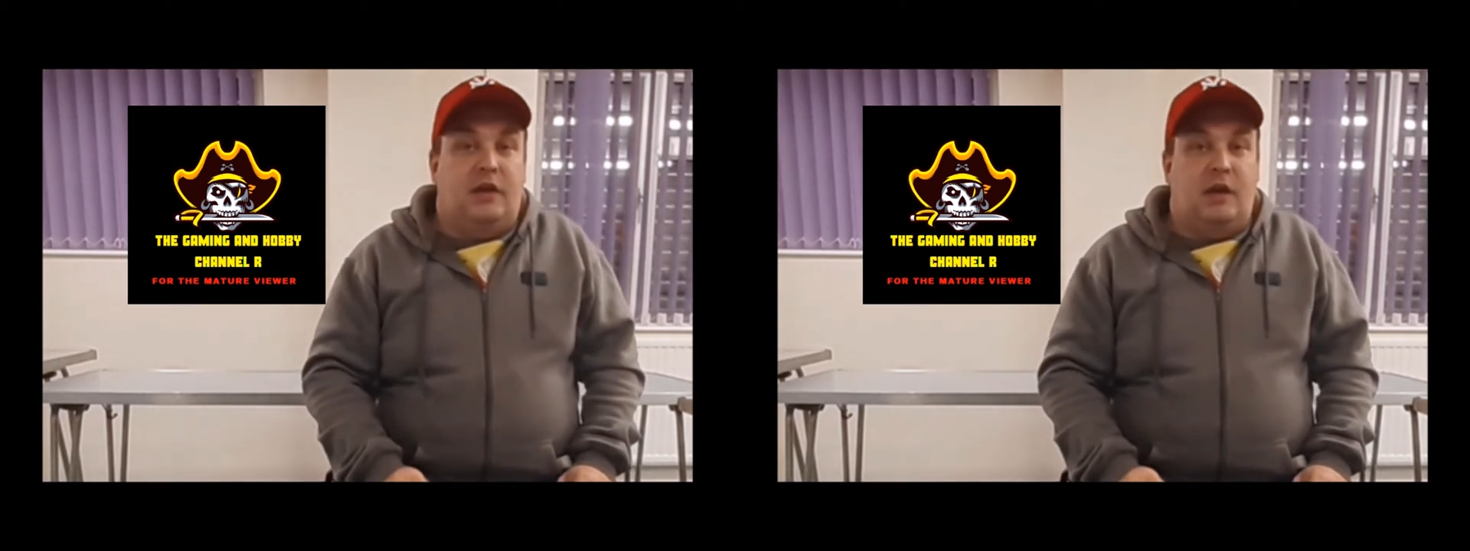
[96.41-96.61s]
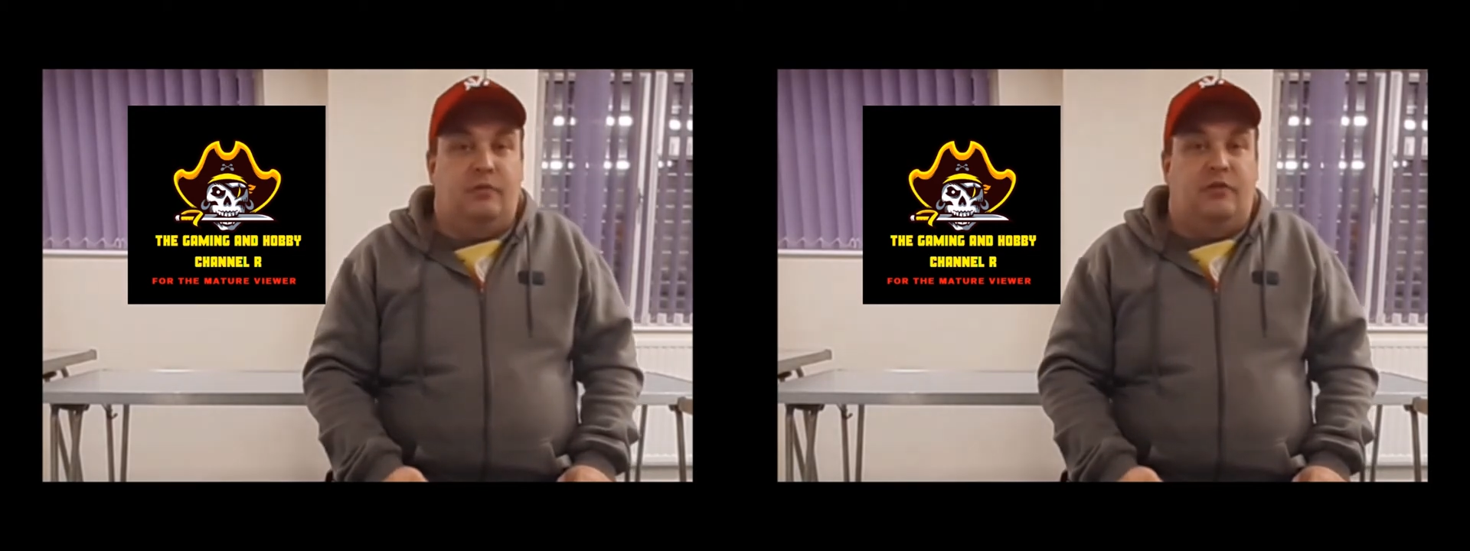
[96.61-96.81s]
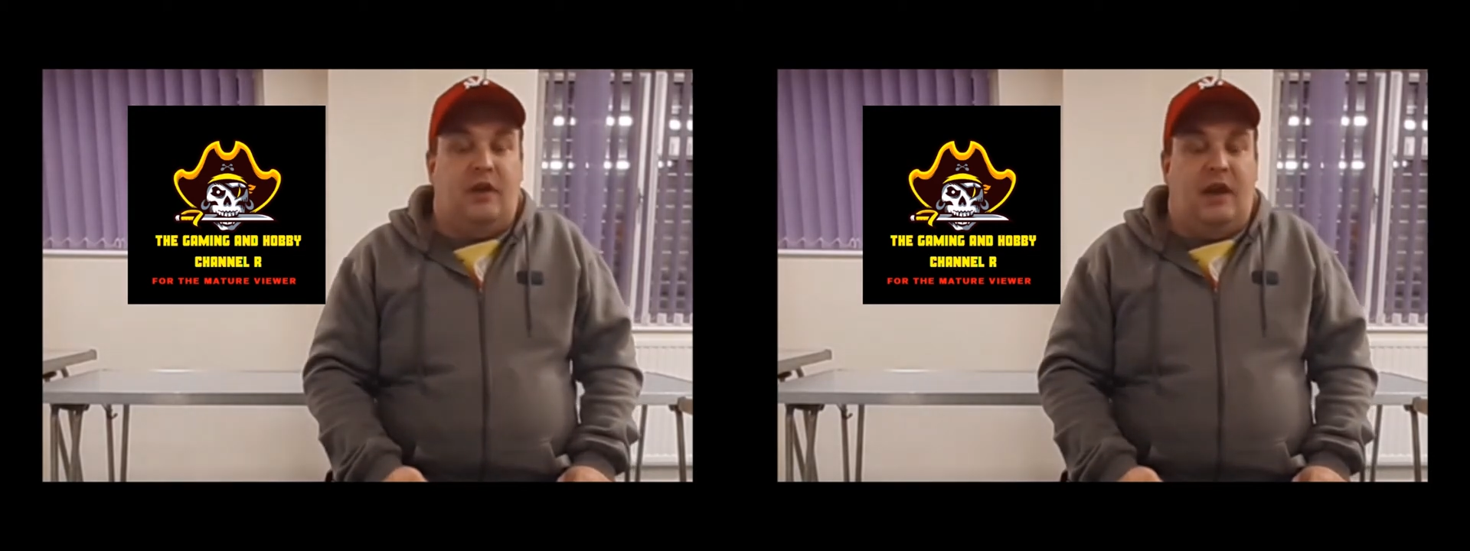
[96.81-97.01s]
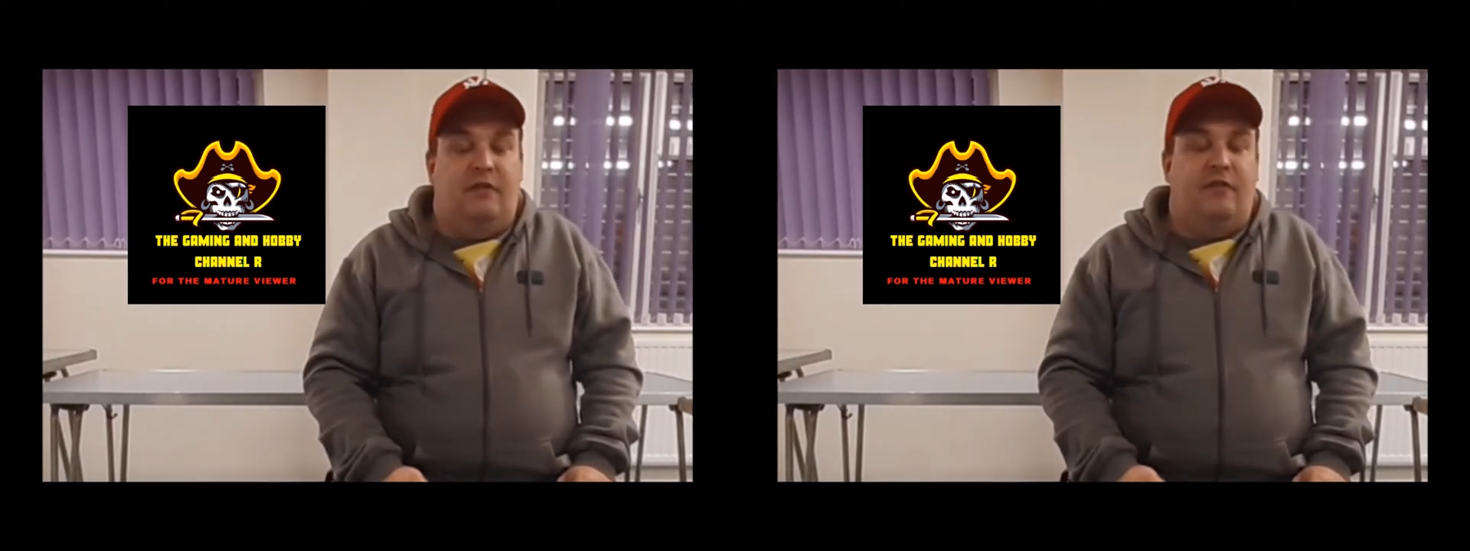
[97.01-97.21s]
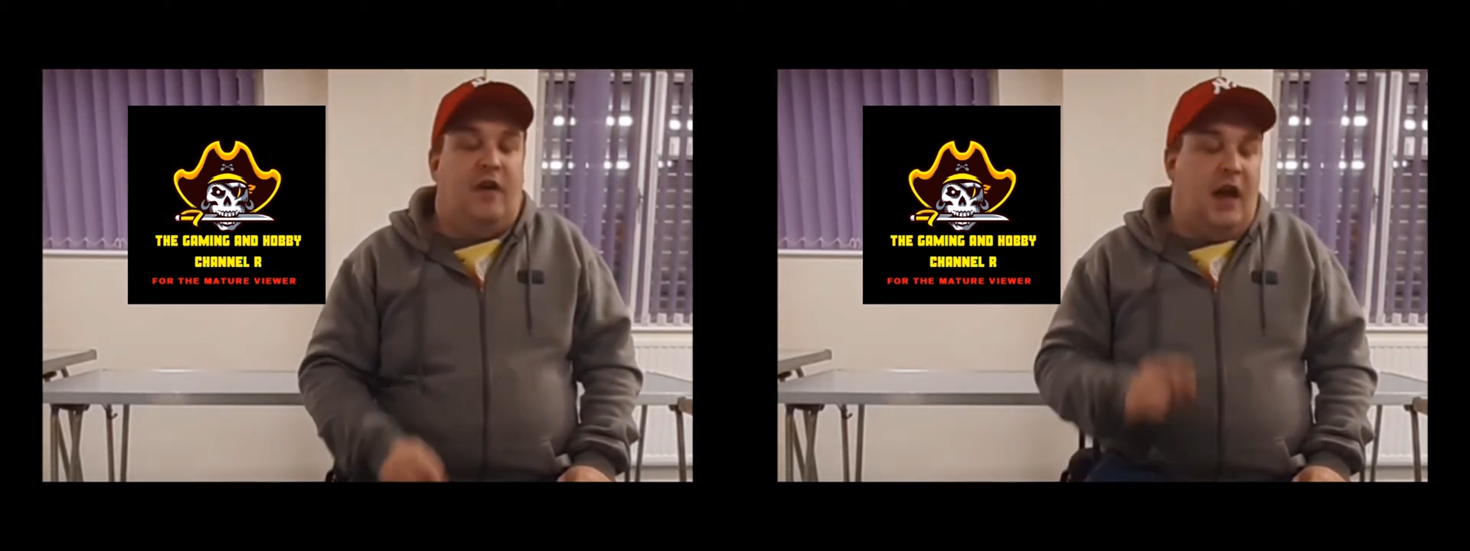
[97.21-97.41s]
keep
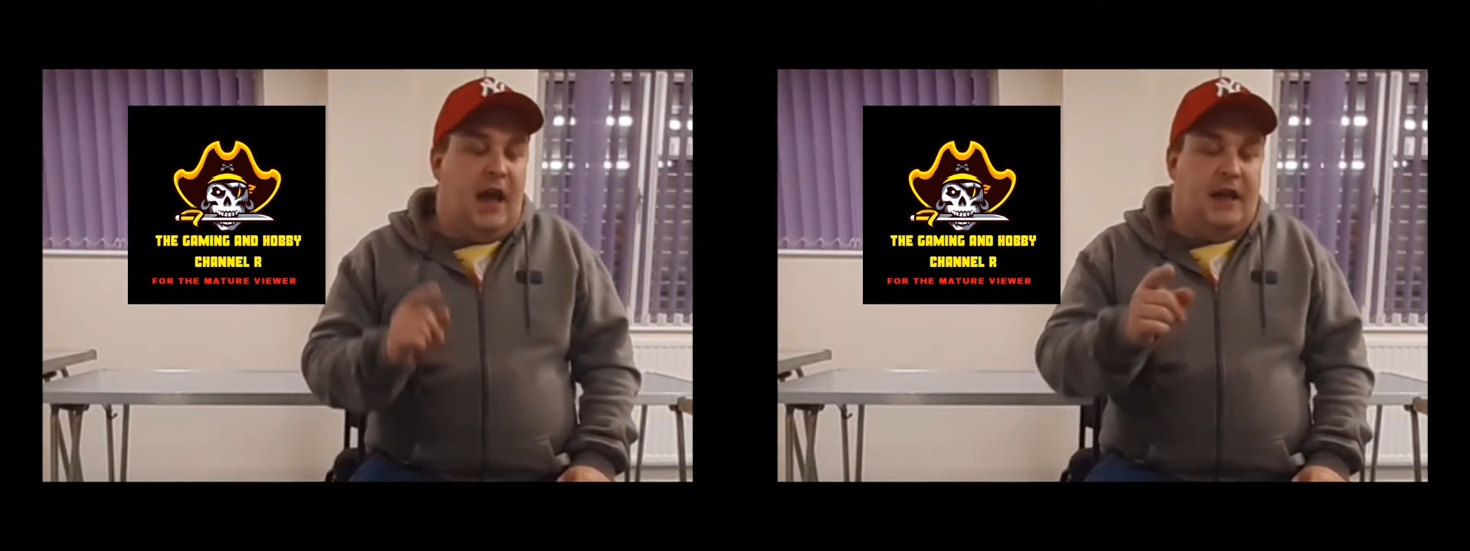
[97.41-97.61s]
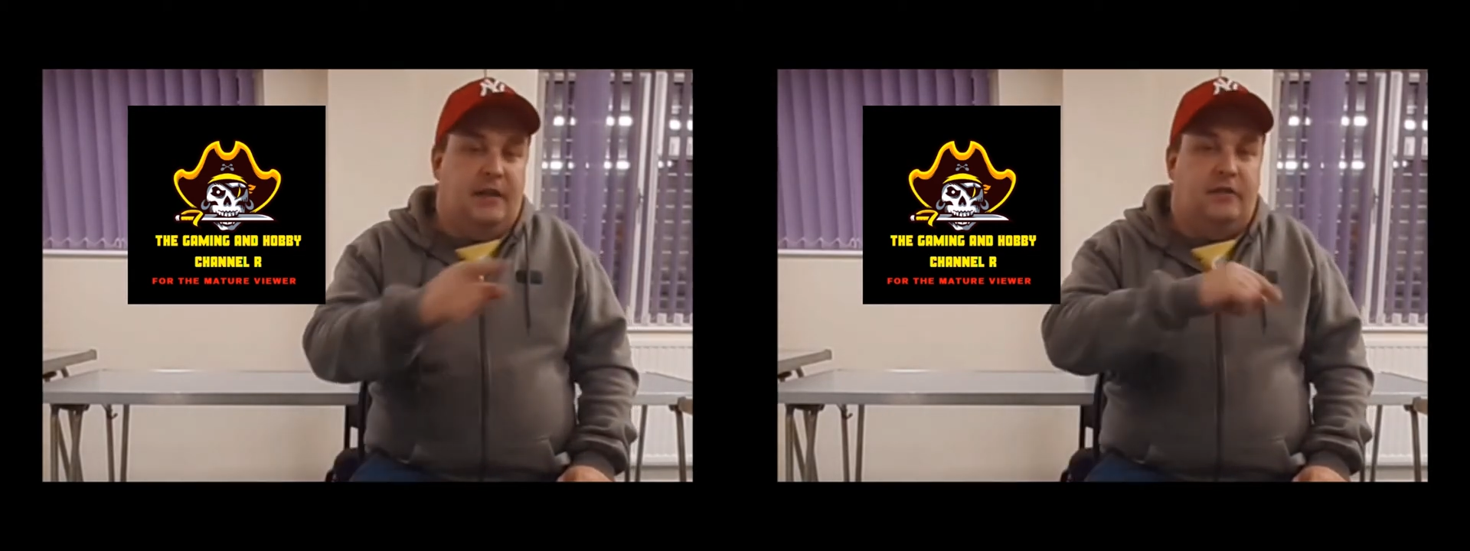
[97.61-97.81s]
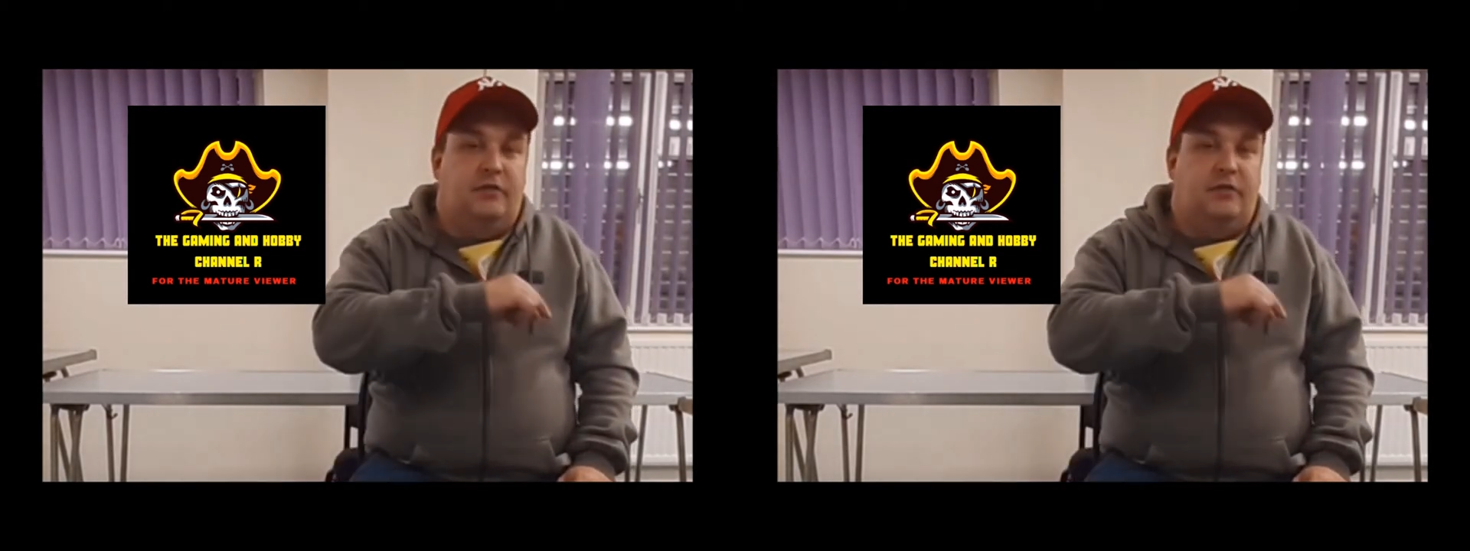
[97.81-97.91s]
safe and